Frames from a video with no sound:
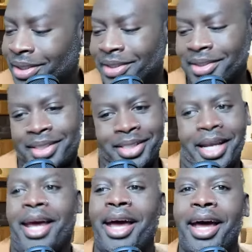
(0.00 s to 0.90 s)

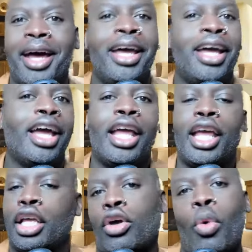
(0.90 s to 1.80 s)
child,
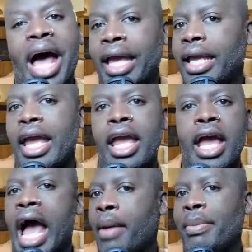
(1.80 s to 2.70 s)
it quite,
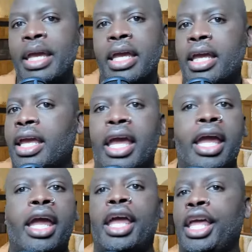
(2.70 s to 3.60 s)
I mean,
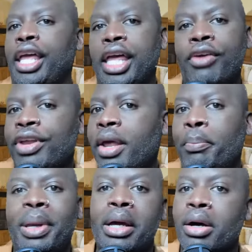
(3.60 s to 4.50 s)
even the
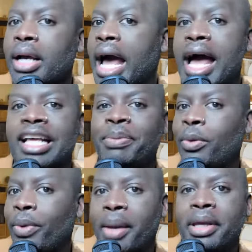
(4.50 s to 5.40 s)
Bill Cosby
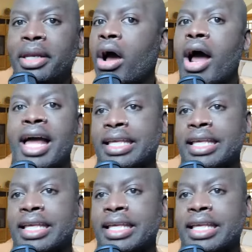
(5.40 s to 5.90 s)
women, the R.